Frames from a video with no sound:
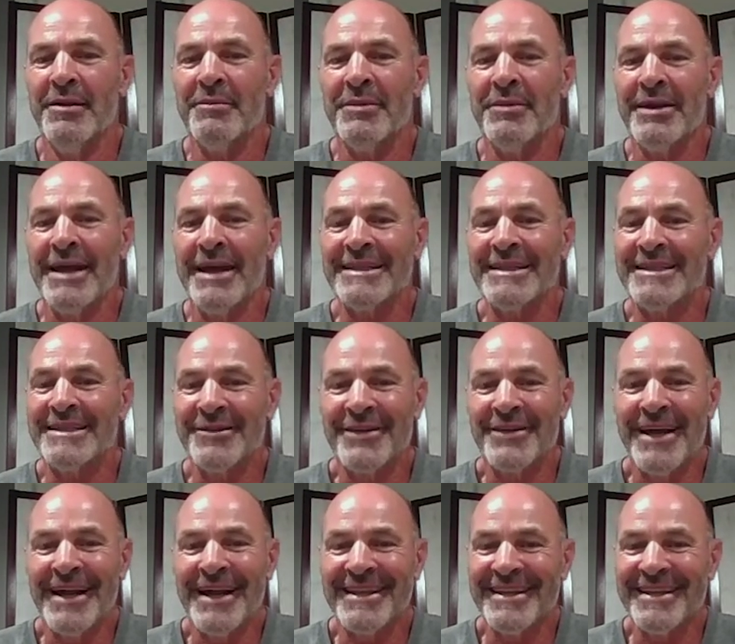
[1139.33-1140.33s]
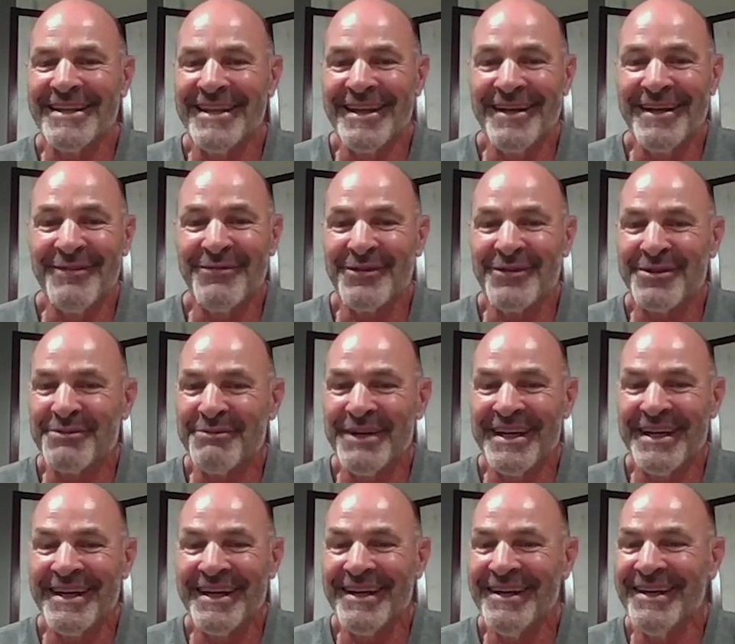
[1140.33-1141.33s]
But I still got the need for
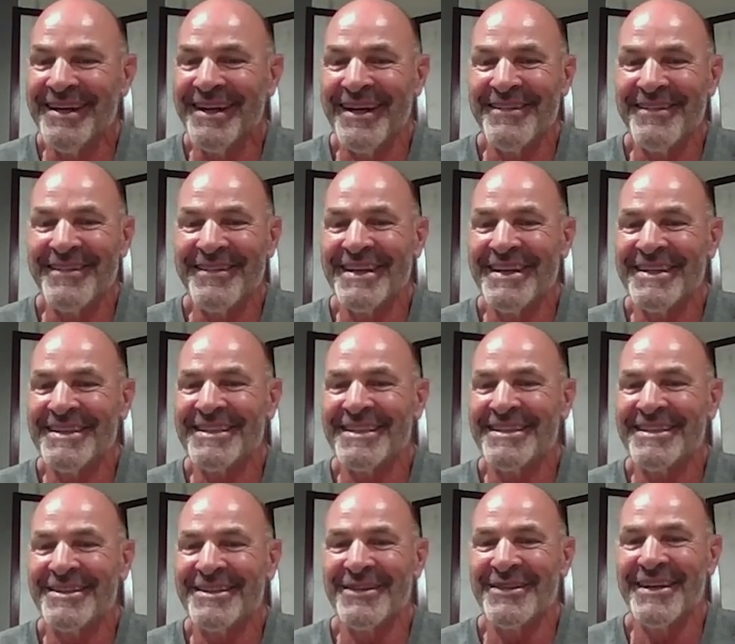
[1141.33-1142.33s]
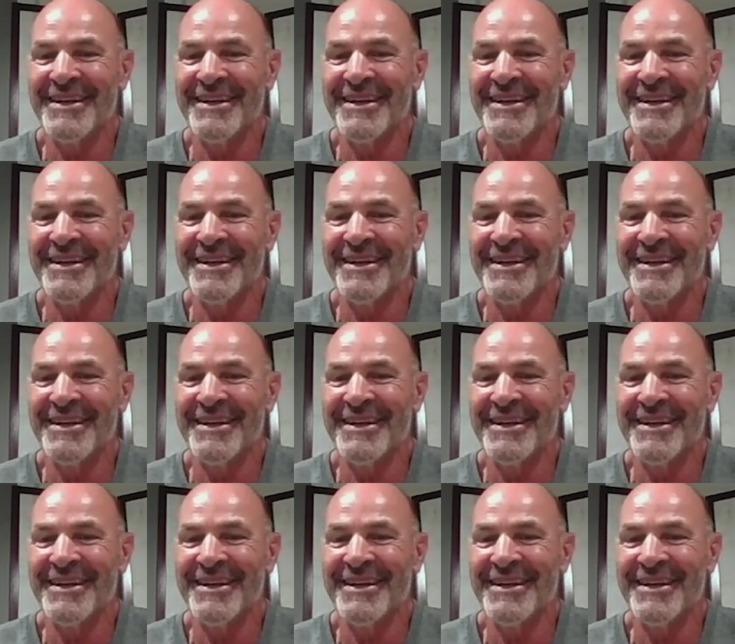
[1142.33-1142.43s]
speed. I mean, it's just the way